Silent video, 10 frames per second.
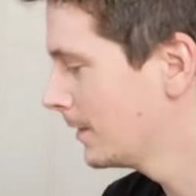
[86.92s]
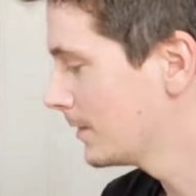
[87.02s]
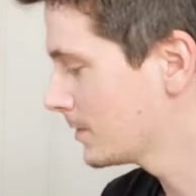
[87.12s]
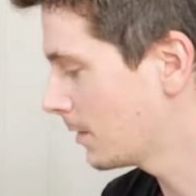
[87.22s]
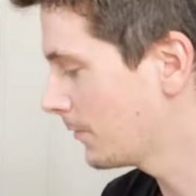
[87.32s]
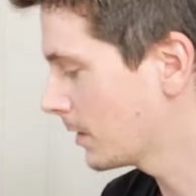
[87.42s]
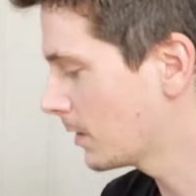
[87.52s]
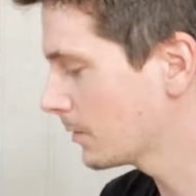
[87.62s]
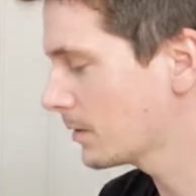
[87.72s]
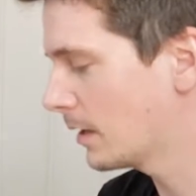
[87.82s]
So I figured
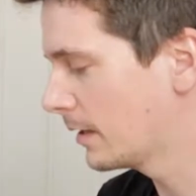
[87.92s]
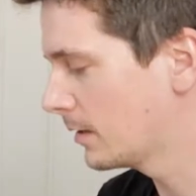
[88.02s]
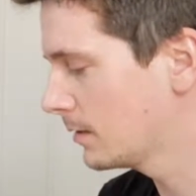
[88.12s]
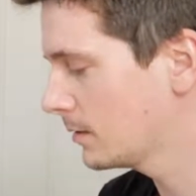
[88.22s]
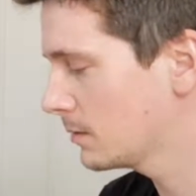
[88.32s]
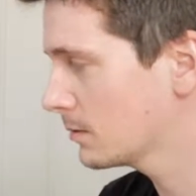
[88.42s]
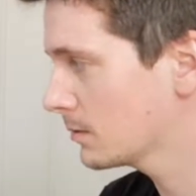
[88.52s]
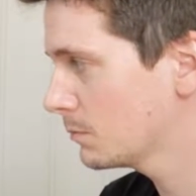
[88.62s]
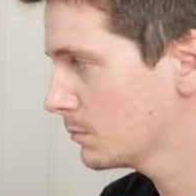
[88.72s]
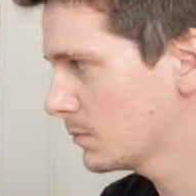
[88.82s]
out it
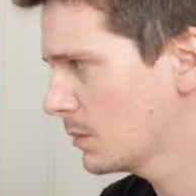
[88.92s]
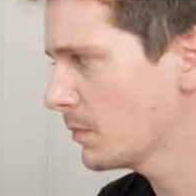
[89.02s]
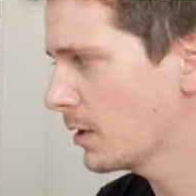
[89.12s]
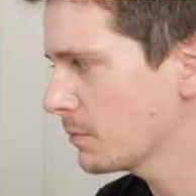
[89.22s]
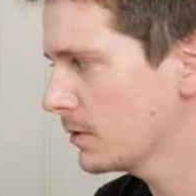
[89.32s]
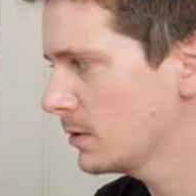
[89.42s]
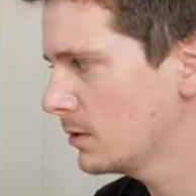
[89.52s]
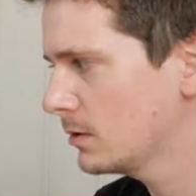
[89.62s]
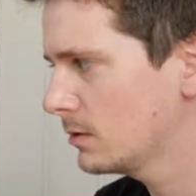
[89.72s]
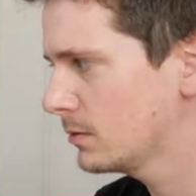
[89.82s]
might
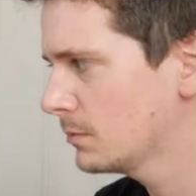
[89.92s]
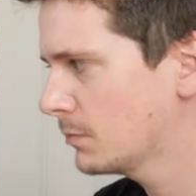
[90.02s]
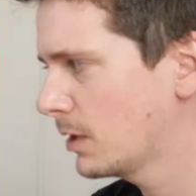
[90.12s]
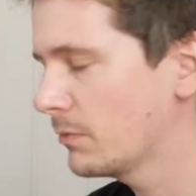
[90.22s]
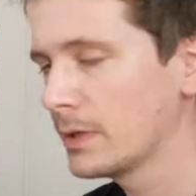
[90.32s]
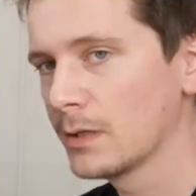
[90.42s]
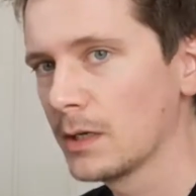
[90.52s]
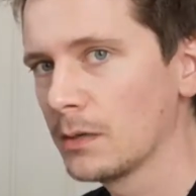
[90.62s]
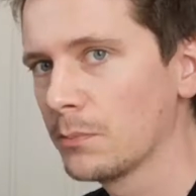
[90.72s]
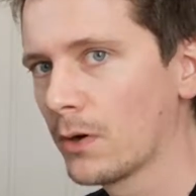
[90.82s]
have been
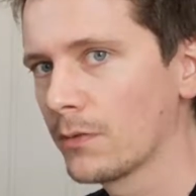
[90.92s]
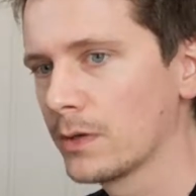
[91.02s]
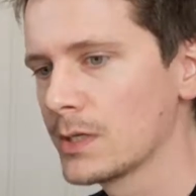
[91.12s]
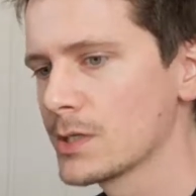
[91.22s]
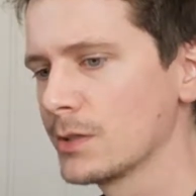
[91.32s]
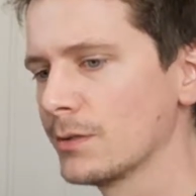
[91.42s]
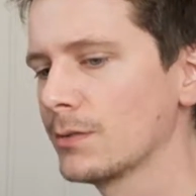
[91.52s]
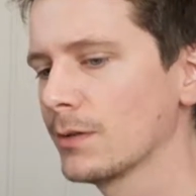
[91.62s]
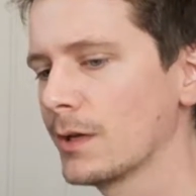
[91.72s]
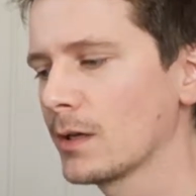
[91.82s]
a power issue,
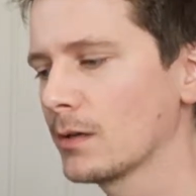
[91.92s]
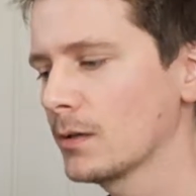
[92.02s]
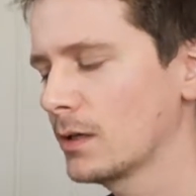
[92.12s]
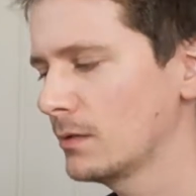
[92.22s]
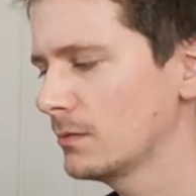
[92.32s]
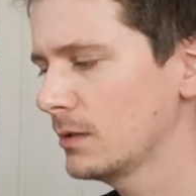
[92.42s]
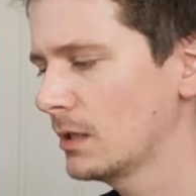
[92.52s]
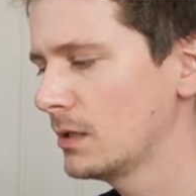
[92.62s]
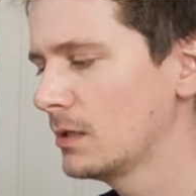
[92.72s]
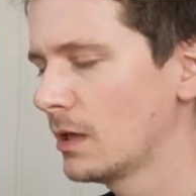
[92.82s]
like I
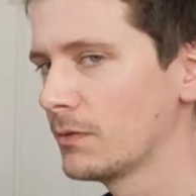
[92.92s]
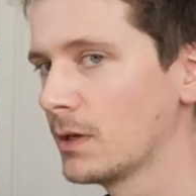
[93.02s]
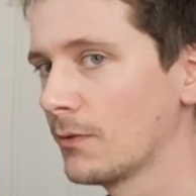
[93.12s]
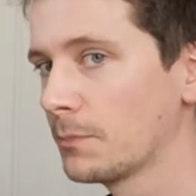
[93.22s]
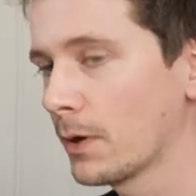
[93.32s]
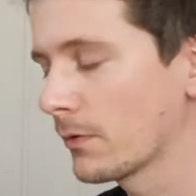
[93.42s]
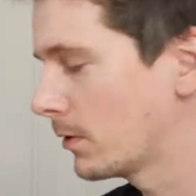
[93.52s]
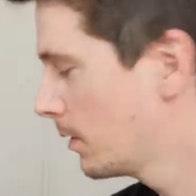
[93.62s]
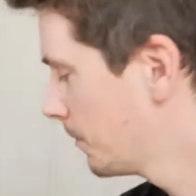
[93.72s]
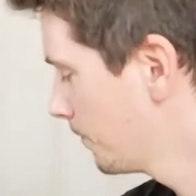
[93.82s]
didn't have enough
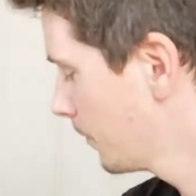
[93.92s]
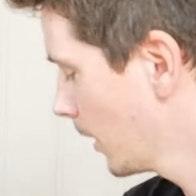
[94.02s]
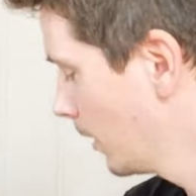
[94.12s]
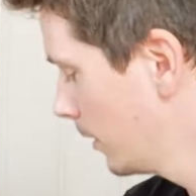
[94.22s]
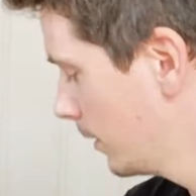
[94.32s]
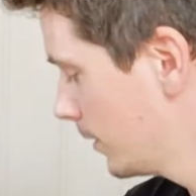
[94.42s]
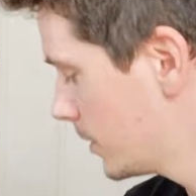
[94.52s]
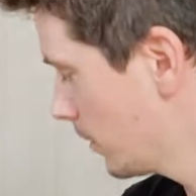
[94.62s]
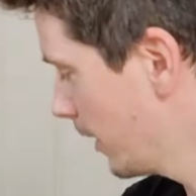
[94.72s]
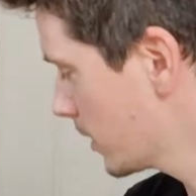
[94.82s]
power.
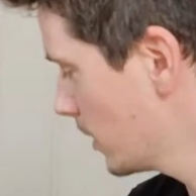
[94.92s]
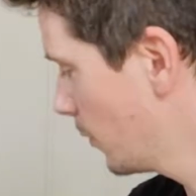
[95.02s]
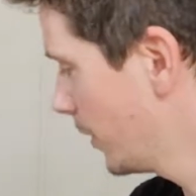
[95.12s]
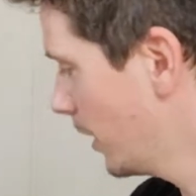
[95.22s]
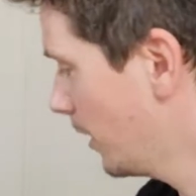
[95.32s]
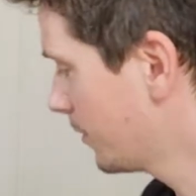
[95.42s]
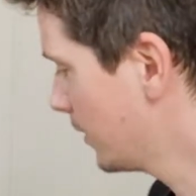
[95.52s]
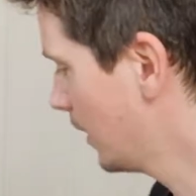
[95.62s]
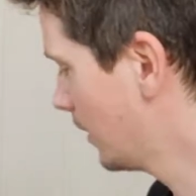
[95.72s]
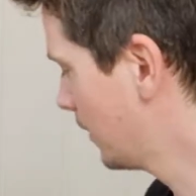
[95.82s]
So I actually went out
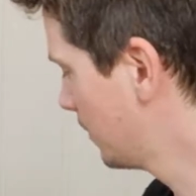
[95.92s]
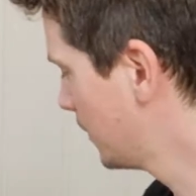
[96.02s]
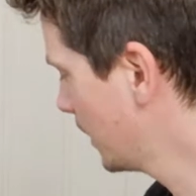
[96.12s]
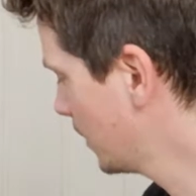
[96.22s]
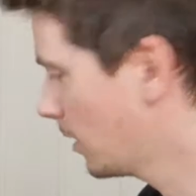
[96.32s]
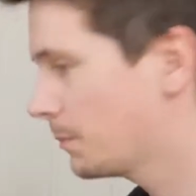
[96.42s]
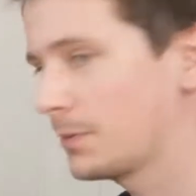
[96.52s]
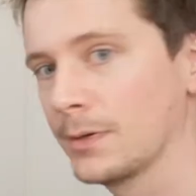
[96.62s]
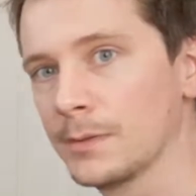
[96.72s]
and picked up